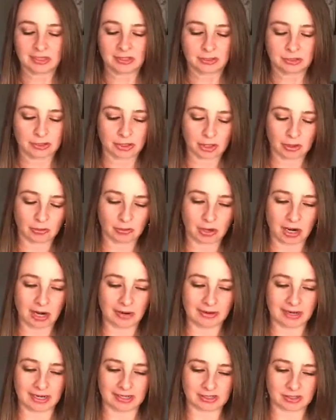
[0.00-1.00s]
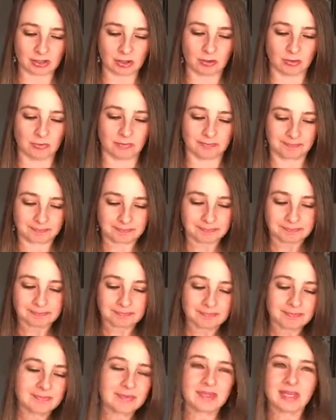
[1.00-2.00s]
So, all right, so
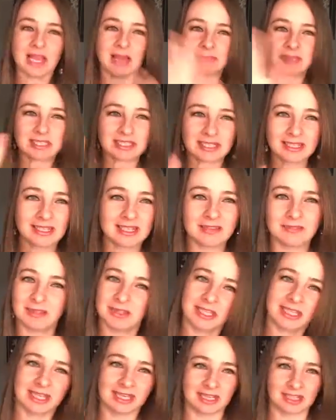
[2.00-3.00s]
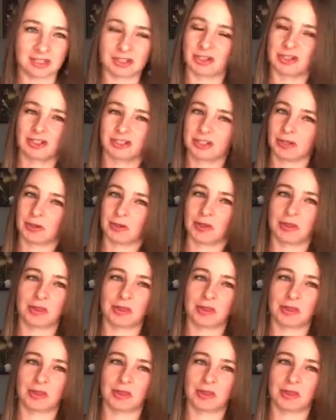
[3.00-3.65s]
I'm just going to give you the answer to